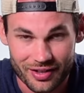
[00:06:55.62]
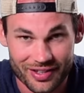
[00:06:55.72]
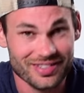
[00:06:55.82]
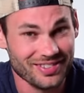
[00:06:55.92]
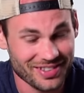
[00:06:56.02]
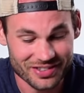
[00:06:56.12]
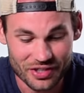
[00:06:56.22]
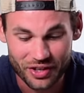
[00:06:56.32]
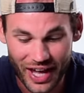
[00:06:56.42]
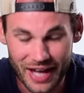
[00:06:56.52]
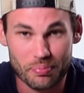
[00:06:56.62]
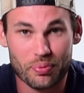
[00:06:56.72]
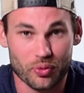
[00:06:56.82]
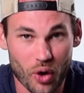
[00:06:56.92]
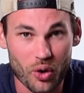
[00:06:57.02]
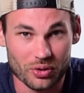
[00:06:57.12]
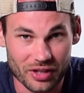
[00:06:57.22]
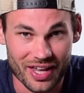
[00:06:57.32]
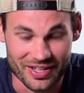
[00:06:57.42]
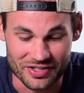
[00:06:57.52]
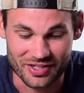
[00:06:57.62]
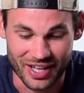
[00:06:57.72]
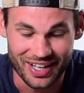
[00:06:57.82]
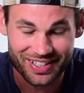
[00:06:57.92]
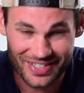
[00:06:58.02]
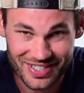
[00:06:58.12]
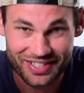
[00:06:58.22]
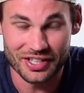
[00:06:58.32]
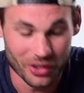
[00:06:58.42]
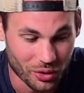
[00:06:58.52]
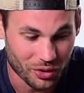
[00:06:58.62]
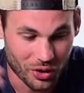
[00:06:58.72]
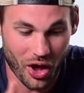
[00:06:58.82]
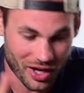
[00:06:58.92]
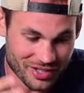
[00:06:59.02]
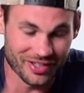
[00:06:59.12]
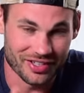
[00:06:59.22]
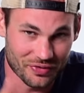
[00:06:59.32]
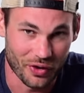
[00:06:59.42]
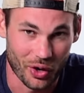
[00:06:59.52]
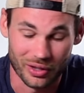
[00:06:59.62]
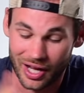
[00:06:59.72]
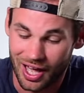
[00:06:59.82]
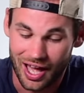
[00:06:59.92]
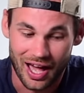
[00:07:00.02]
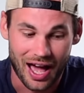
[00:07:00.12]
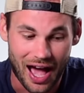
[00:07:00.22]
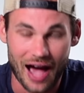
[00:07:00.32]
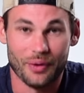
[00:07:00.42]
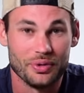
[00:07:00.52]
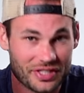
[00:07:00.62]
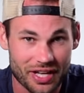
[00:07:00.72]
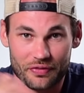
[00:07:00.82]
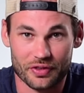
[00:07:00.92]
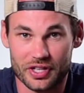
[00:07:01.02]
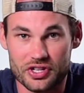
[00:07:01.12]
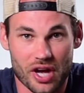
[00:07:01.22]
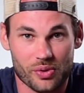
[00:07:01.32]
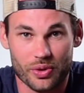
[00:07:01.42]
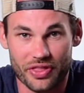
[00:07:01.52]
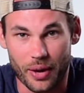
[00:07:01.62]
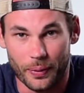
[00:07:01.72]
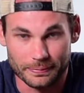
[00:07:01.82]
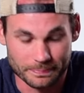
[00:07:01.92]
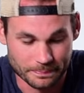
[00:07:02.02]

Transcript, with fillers: this is considered a pro lens, and it's still lost to this phone. I was definitely shocked with that one.